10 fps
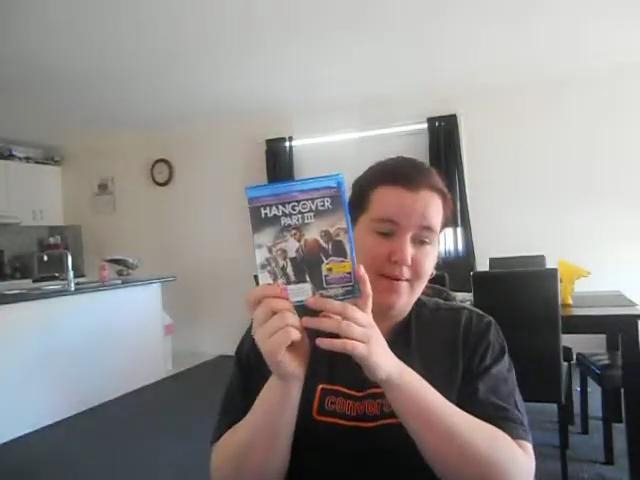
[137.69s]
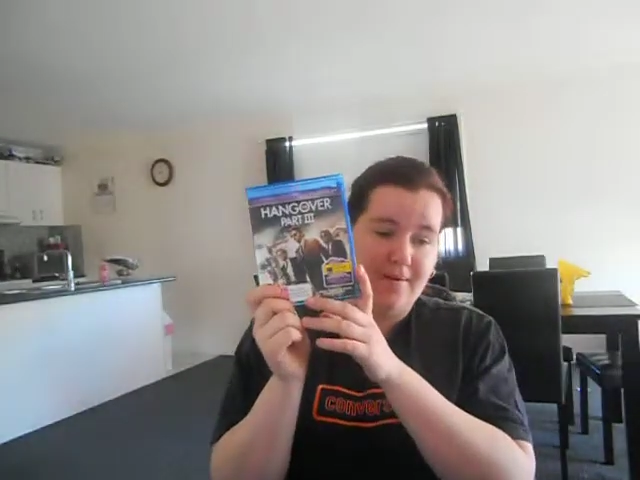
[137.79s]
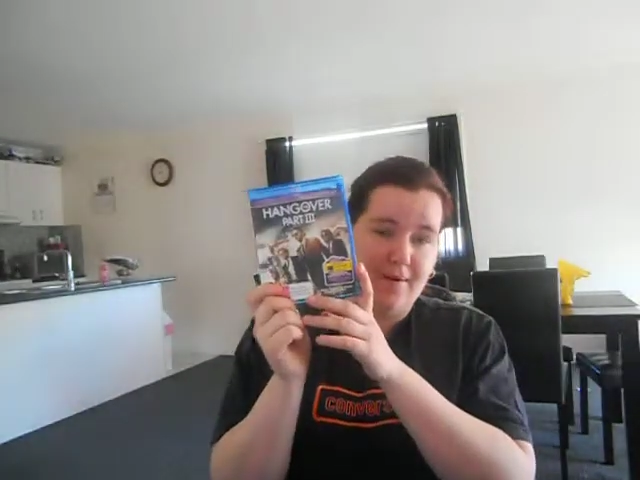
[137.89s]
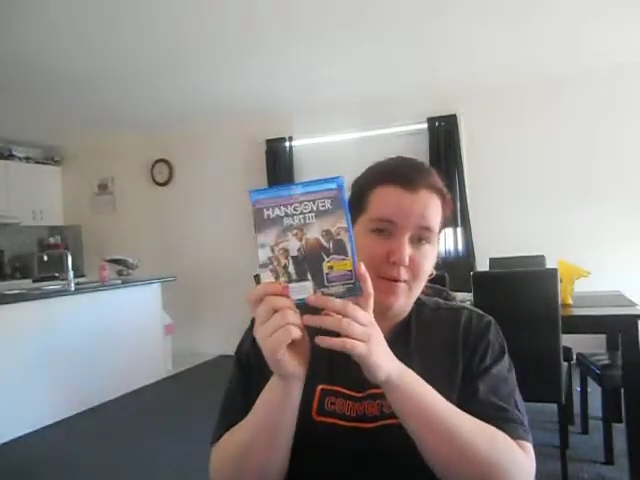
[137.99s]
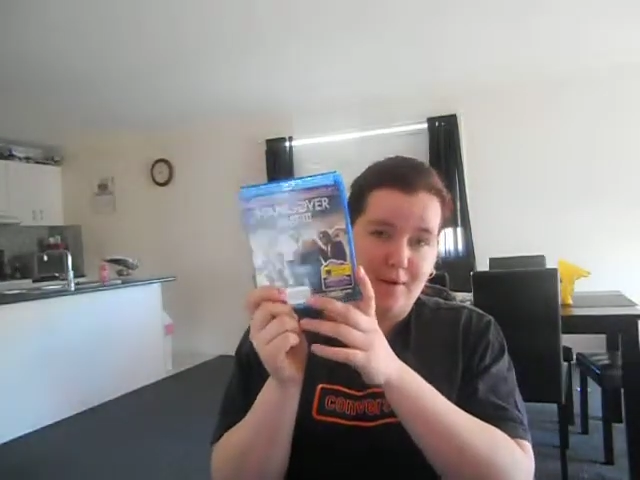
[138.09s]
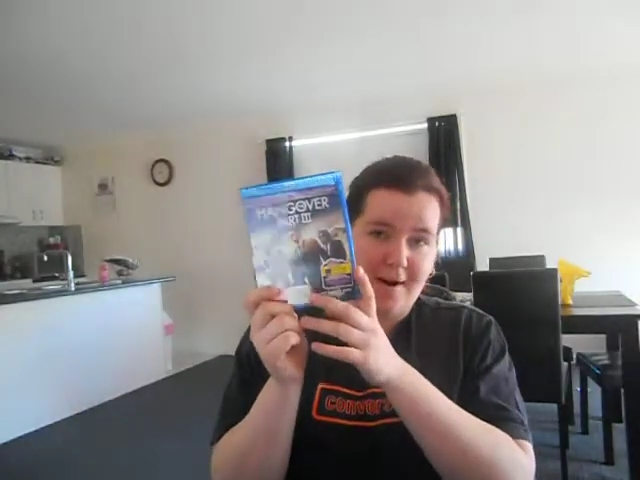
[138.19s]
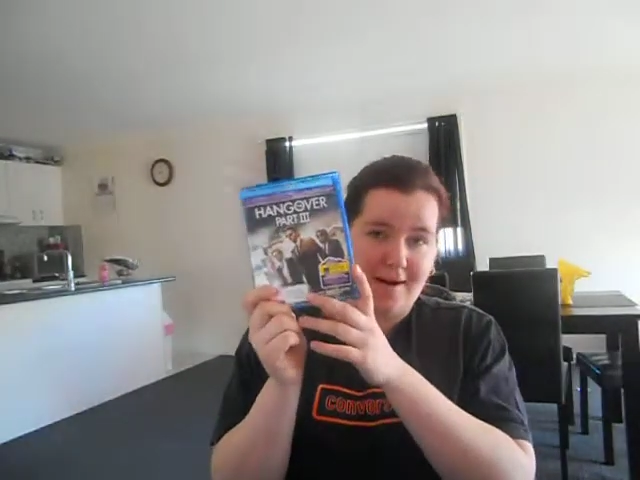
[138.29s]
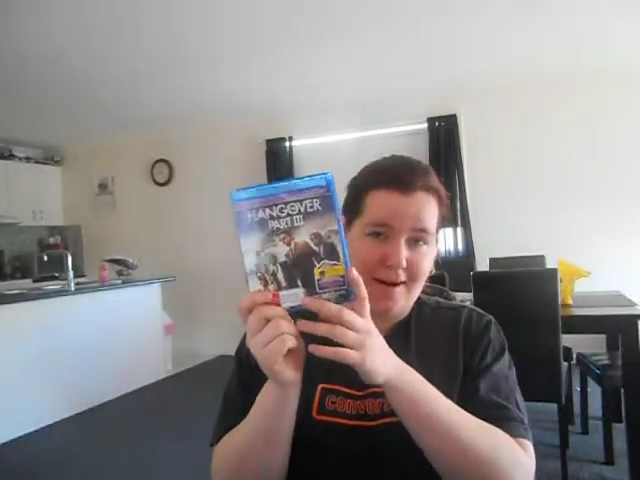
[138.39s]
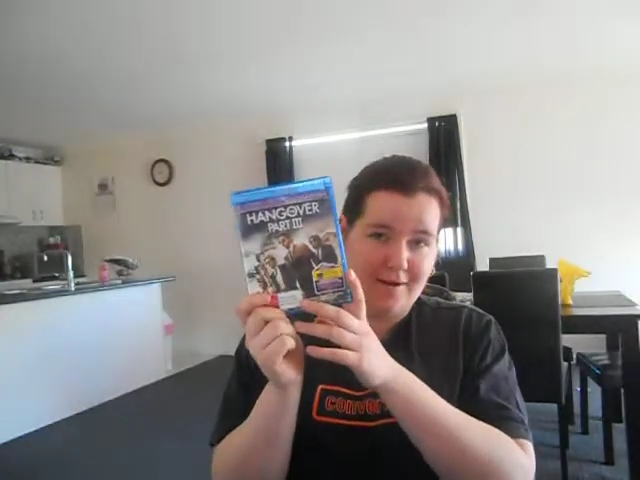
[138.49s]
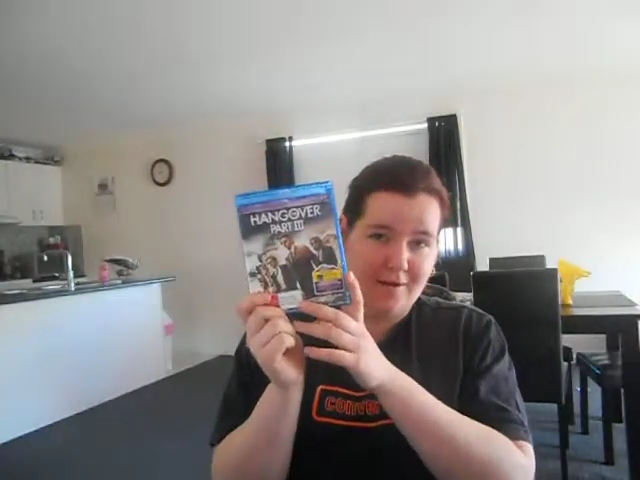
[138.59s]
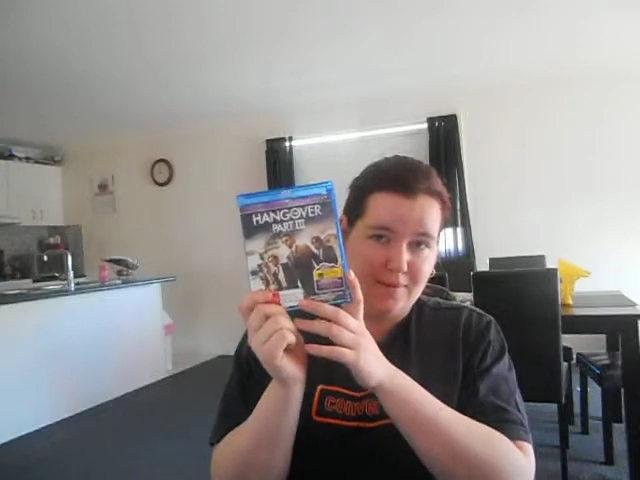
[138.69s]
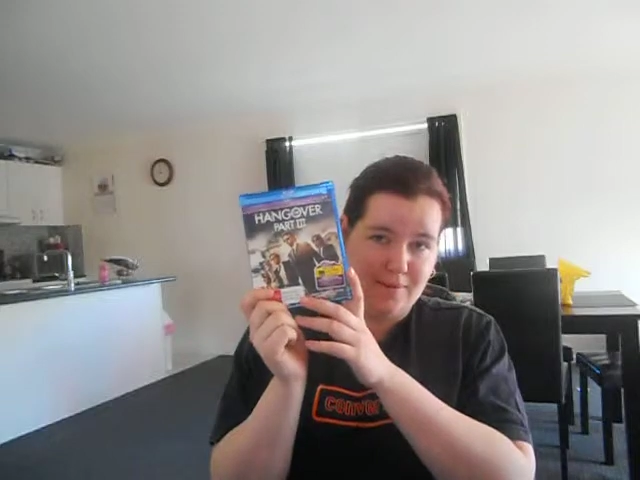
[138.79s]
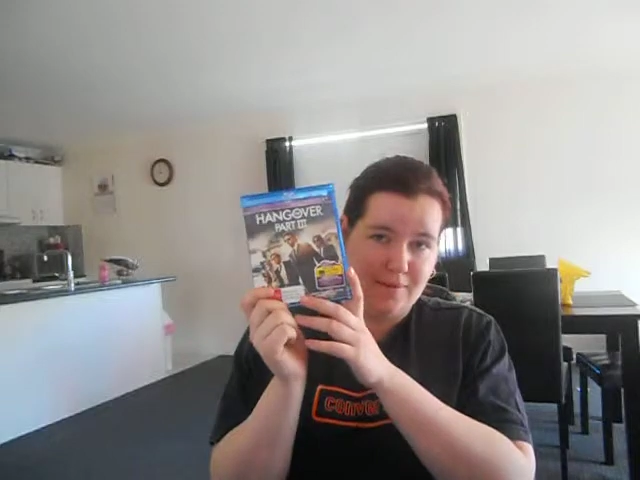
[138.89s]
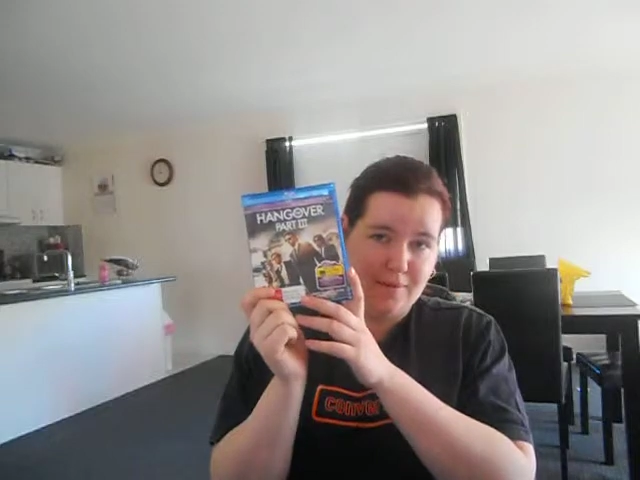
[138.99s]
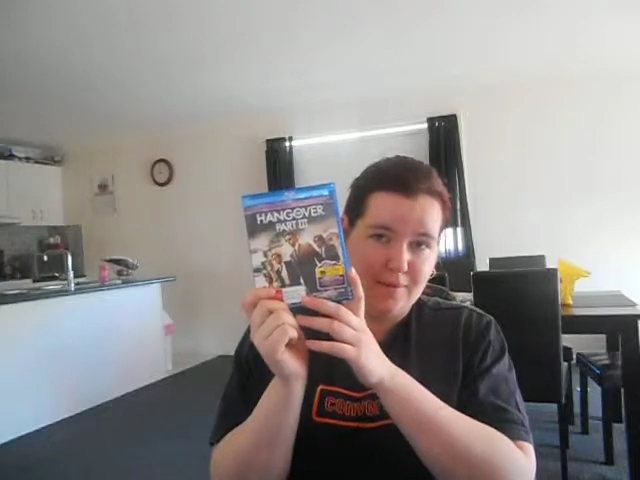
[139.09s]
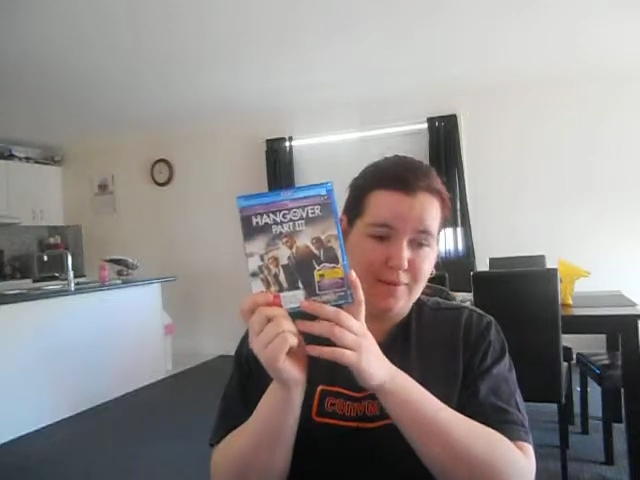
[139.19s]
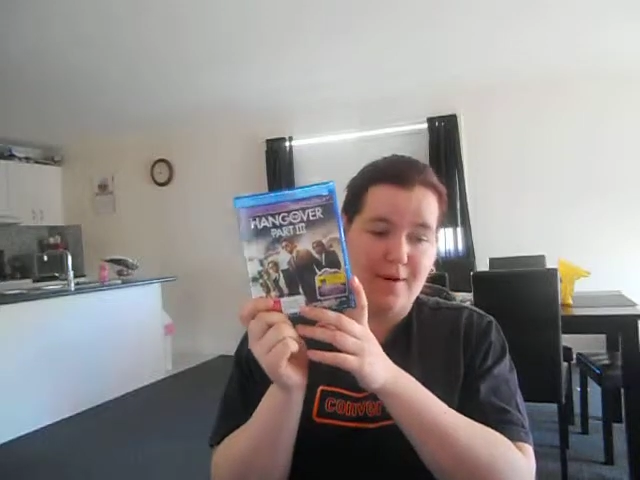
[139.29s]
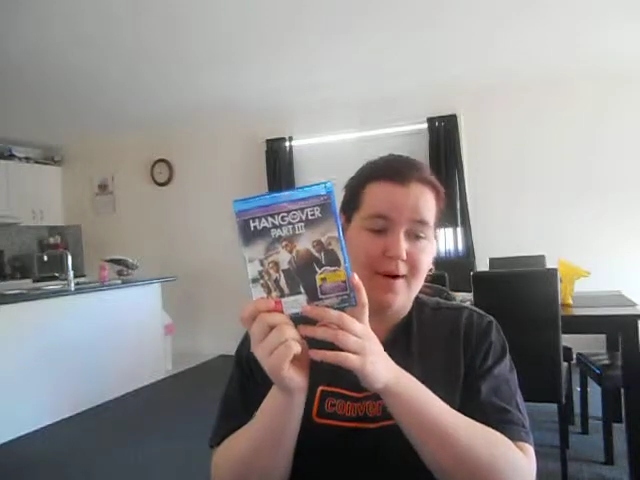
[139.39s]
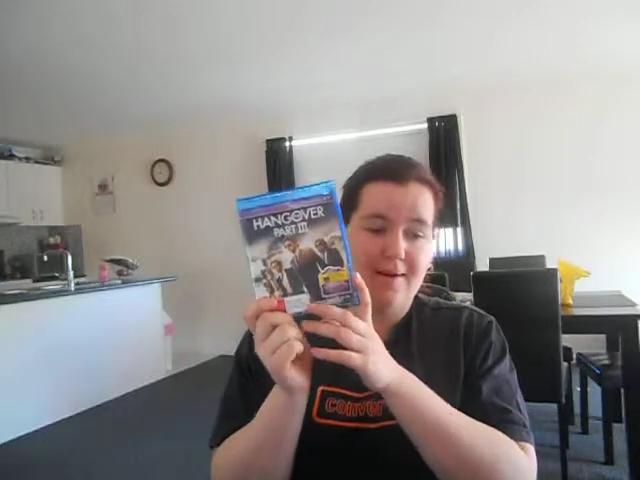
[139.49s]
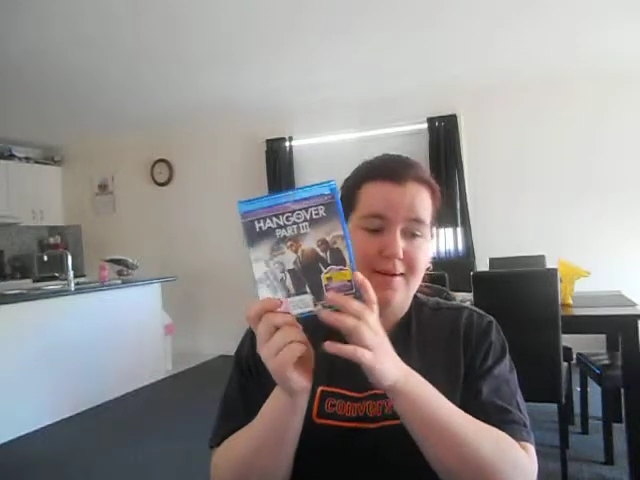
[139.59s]
a great end to a
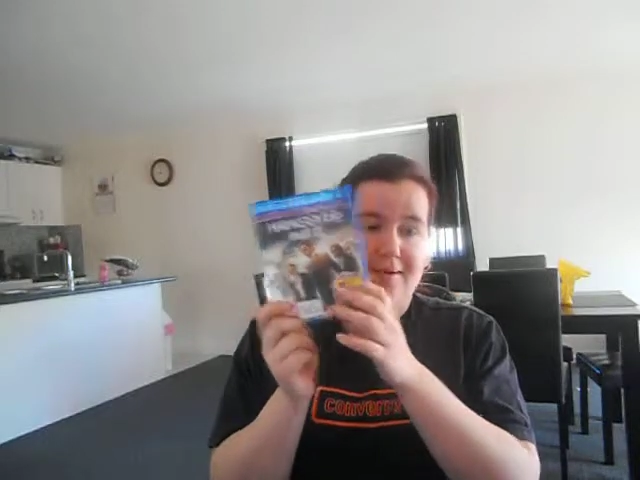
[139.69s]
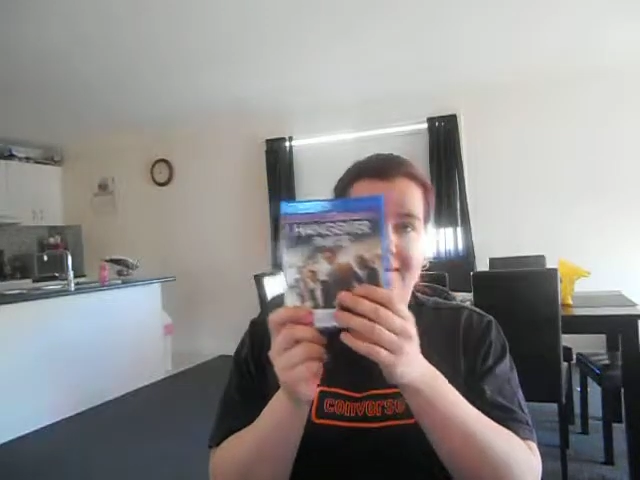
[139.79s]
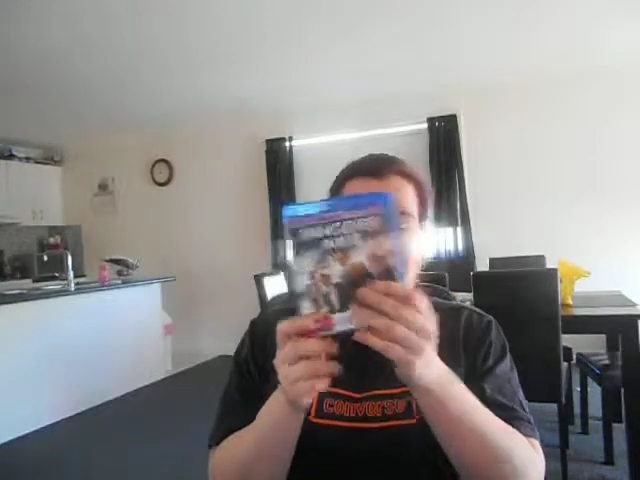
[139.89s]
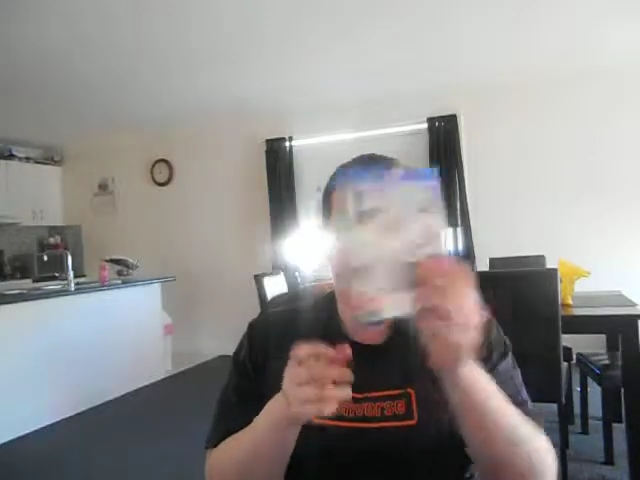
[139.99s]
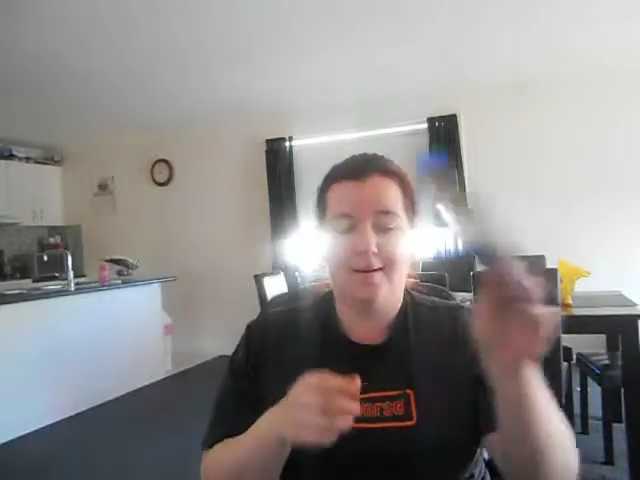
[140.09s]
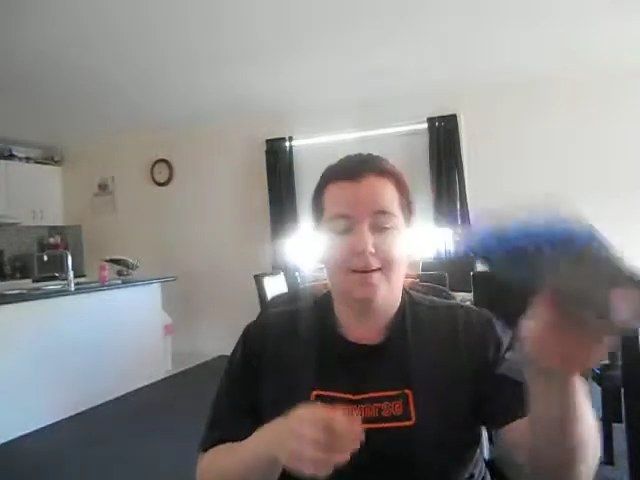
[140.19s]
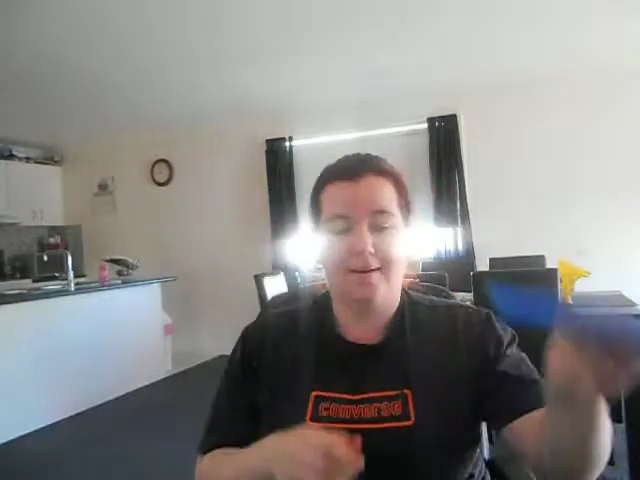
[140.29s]
great set.